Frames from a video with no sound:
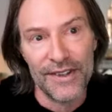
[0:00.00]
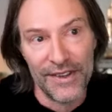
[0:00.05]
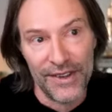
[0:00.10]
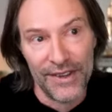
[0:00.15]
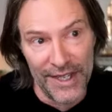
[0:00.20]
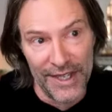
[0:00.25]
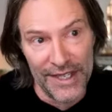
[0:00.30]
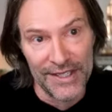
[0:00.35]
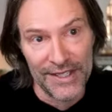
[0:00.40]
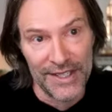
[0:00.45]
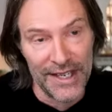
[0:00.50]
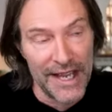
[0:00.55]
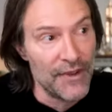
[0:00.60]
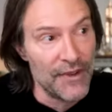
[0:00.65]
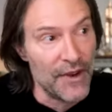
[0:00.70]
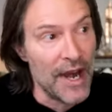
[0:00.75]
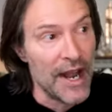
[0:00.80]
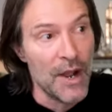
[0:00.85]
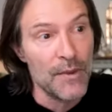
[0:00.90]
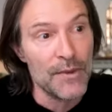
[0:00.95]
things
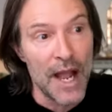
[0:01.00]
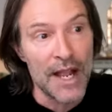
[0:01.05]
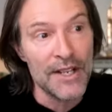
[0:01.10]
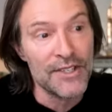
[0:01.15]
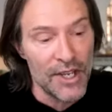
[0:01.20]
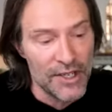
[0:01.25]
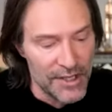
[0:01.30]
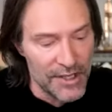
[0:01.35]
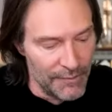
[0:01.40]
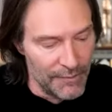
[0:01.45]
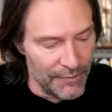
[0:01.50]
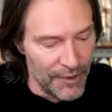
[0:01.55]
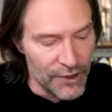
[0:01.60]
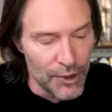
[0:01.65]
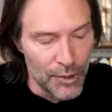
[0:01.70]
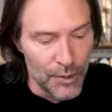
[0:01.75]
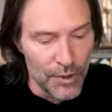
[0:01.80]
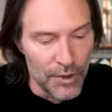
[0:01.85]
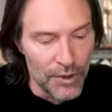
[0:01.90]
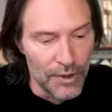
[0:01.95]
together. And I saw some
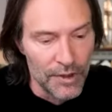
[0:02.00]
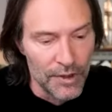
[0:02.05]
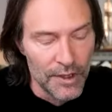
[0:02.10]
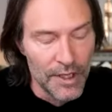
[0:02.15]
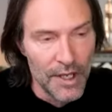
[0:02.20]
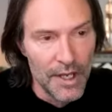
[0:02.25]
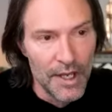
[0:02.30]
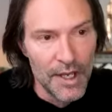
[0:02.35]
virtual